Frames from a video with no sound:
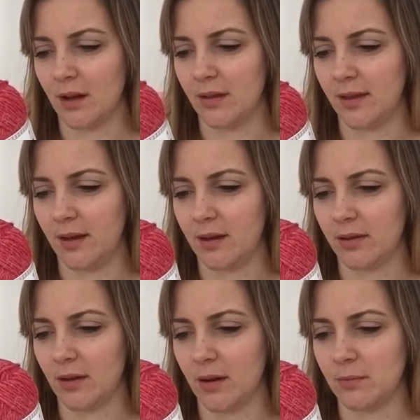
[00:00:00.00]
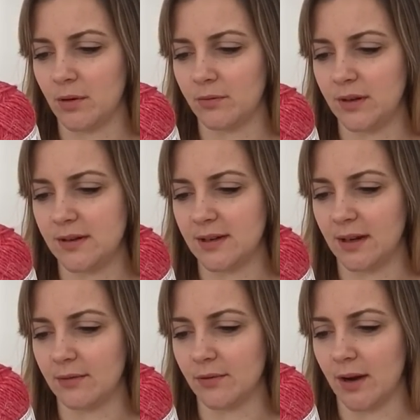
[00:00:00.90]
I think that I'm not
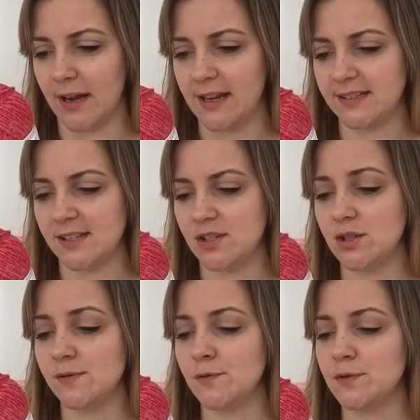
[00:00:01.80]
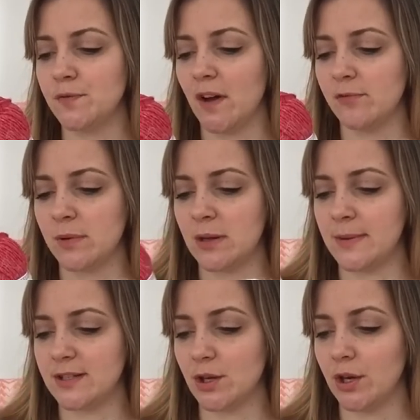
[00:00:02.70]
reading it right. It says use a 4 to 5
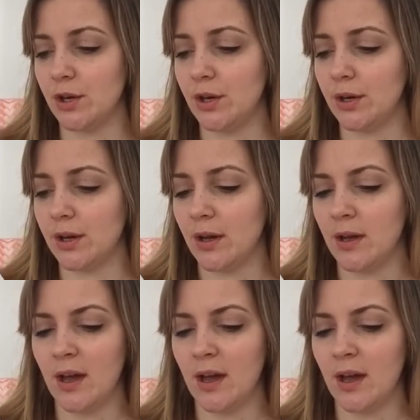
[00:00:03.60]
millimeter hook.